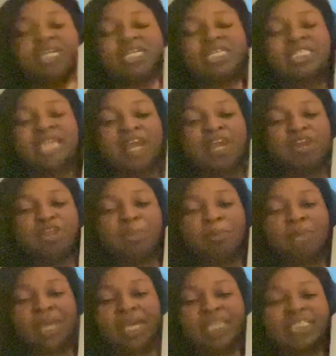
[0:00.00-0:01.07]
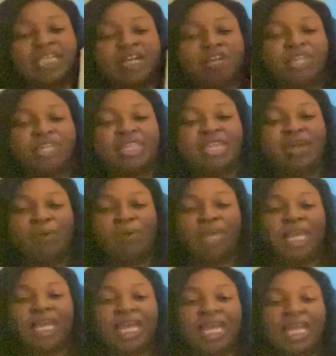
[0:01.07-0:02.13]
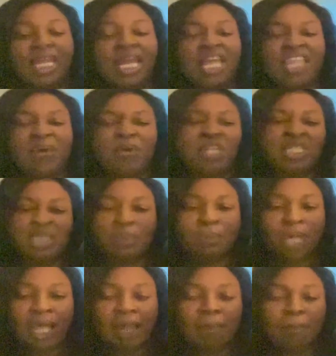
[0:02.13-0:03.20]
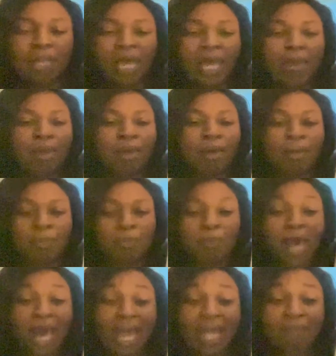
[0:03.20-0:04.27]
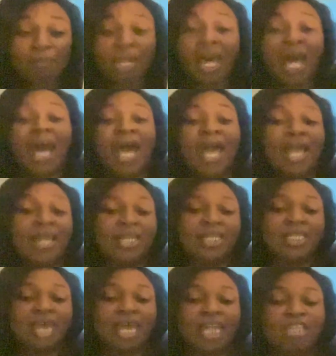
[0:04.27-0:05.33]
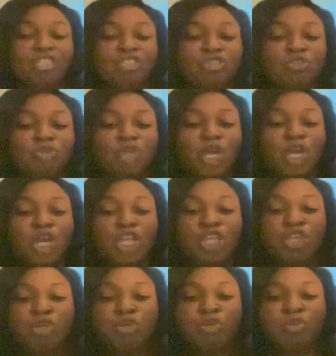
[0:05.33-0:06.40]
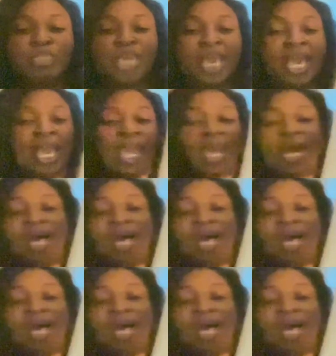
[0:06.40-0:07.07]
container, the plant container that they were in. They were in just a plain black pot, but I decided to use a